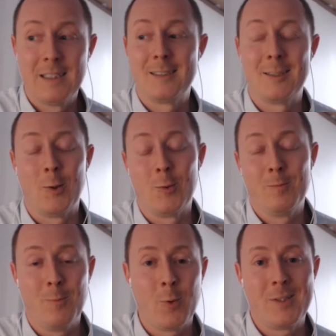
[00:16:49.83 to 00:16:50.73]
So
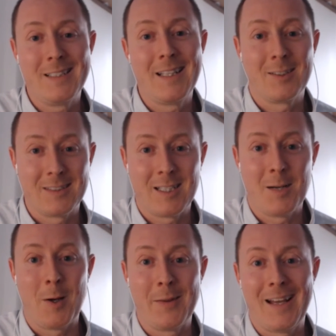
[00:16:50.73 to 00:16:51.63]
more details to
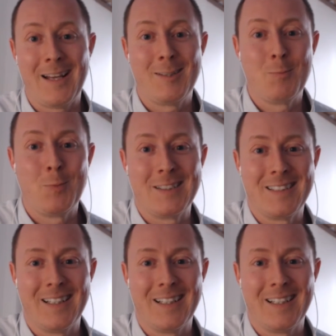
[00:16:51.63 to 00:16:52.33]
come on that, but